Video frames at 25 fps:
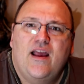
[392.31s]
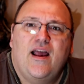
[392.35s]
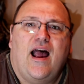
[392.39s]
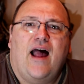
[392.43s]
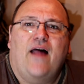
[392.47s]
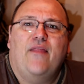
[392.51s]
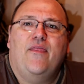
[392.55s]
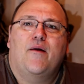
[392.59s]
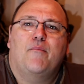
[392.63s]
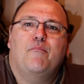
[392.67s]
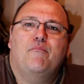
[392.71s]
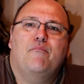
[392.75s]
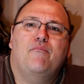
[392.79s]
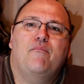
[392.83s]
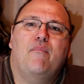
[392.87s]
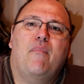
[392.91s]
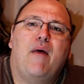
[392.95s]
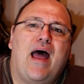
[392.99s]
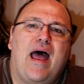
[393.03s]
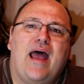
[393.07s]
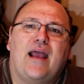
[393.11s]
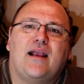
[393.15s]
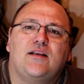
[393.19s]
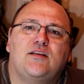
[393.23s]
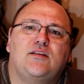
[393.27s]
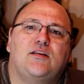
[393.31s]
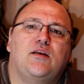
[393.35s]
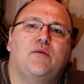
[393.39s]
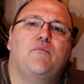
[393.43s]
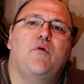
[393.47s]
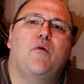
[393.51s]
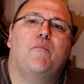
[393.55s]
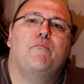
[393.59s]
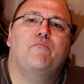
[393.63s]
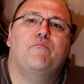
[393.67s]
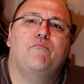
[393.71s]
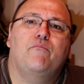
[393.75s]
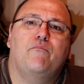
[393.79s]
and the
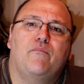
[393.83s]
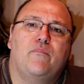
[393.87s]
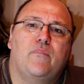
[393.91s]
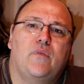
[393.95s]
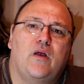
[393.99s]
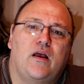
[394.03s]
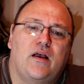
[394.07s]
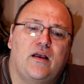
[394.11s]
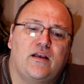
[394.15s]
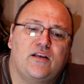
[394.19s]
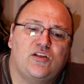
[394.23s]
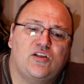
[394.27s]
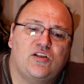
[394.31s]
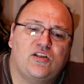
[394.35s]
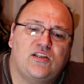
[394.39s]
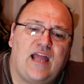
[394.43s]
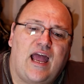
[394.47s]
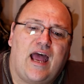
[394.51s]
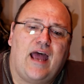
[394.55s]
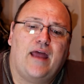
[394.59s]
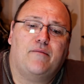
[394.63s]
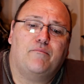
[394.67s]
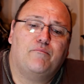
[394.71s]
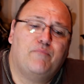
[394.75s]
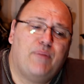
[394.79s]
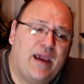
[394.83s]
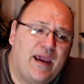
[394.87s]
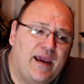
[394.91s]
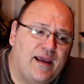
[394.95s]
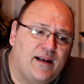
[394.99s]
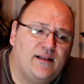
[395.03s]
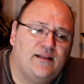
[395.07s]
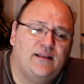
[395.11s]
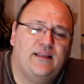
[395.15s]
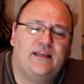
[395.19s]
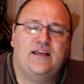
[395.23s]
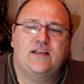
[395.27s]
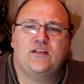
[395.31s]
maximum stat
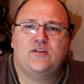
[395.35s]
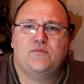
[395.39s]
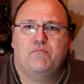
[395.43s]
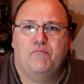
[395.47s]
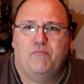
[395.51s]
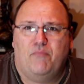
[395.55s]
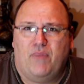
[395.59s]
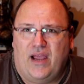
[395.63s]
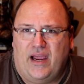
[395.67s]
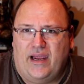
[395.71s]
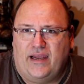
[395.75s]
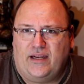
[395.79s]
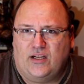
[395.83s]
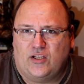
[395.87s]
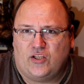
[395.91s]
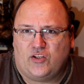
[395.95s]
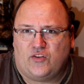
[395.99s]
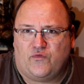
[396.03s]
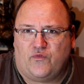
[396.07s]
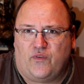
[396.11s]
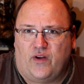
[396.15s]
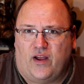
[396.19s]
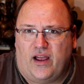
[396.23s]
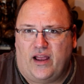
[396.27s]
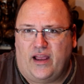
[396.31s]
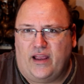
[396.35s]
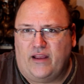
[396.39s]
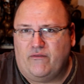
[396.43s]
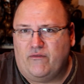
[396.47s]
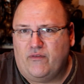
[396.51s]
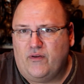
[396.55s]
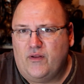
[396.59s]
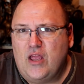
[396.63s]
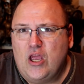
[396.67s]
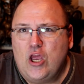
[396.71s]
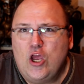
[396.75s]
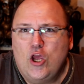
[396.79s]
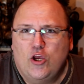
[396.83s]
penalty is -5.